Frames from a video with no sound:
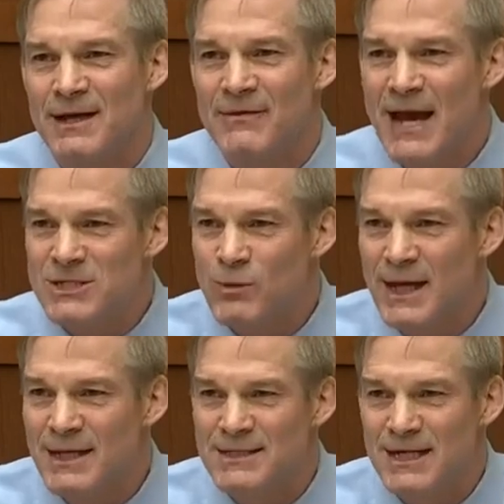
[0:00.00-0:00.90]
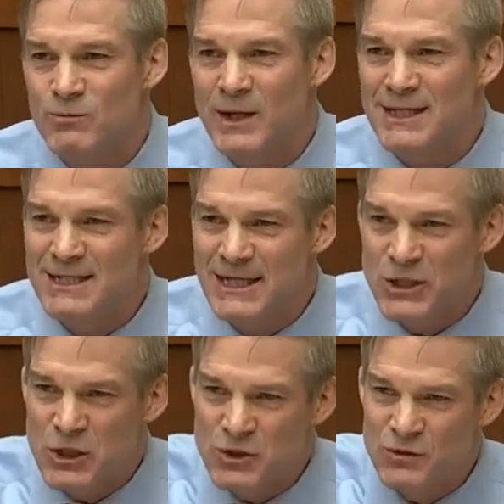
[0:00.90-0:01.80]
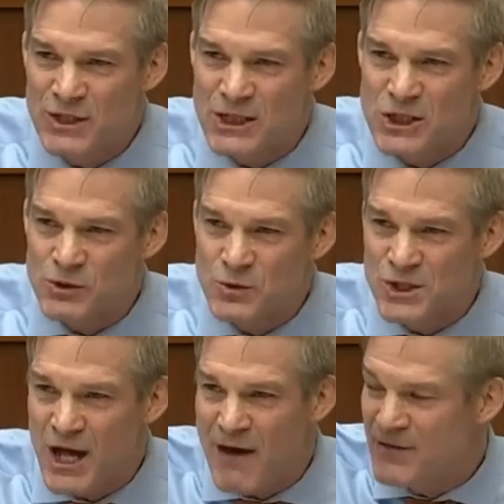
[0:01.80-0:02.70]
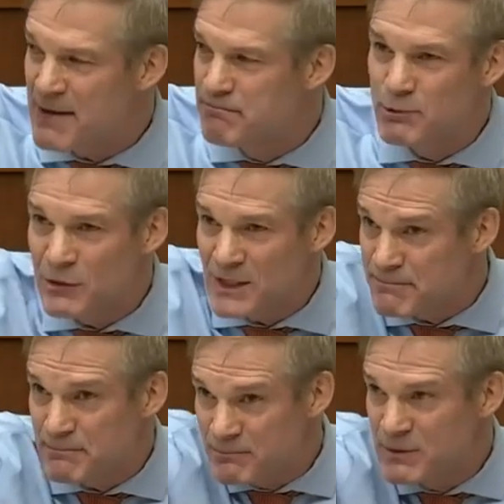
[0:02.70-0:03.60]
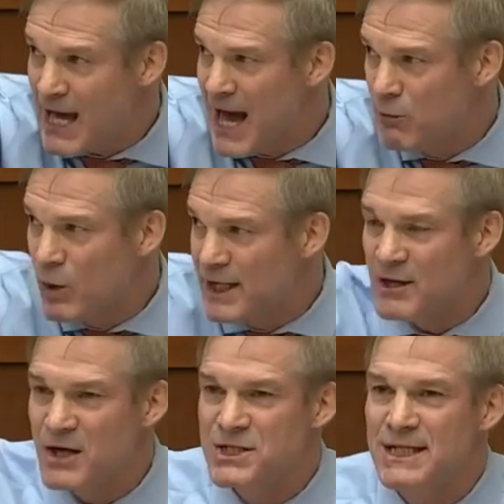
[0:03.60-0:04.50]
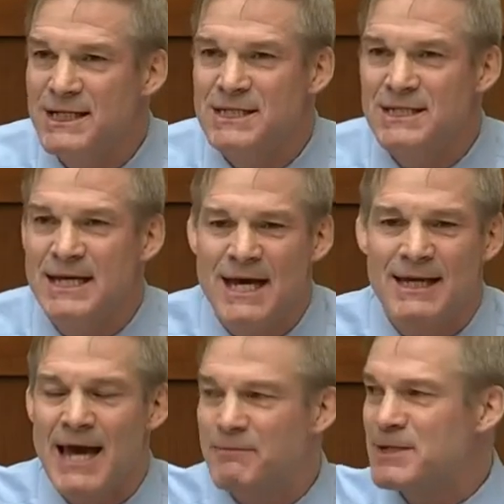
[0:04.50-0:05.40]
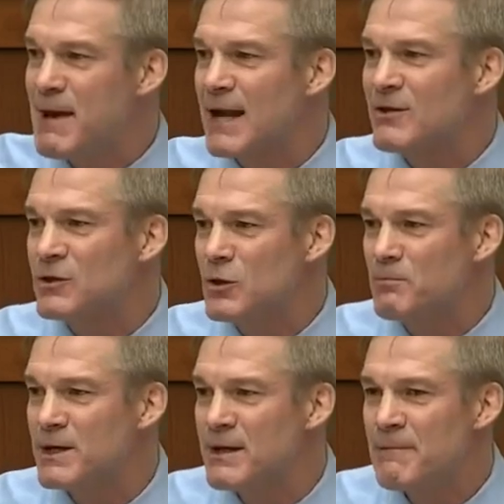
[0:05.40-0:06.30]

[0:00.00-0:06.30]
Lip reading: And that's why he did what he did, to the exclusion of a brilliant guy running our CDC, kept him out of the loop.